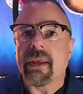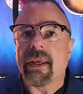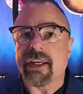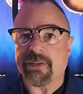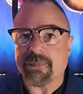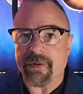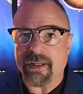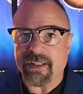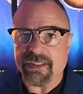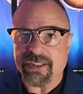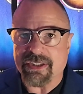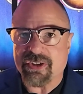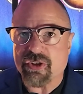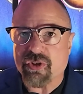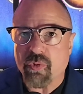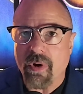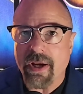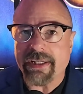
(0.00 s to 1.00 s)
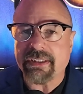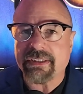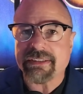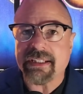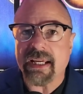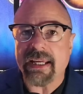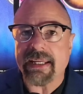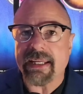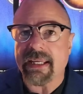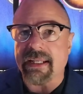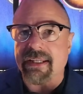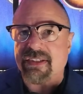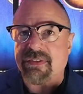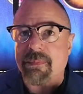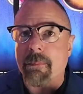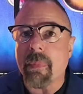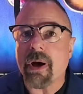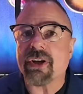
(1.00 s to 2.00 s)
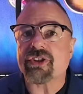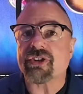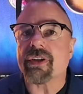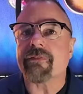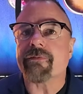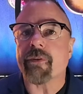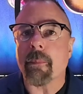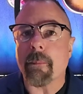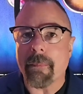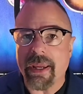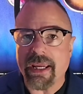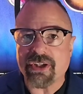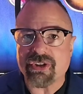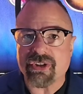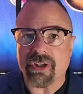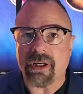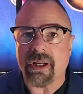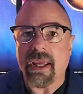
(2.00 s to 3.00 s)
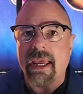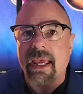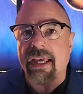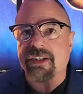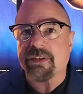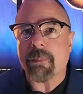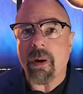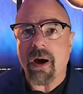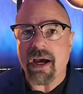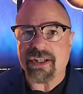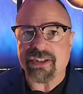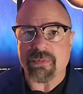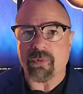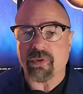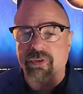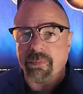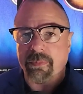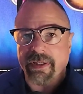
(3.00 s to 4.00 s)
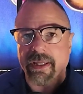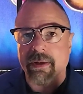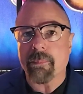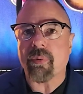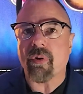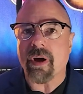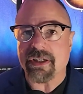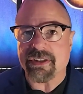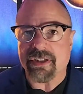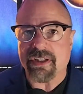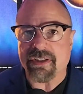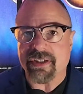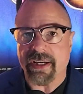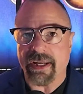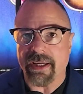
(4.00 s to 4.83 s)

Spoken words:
It's because he's trying to take in as much information as possible to begin processing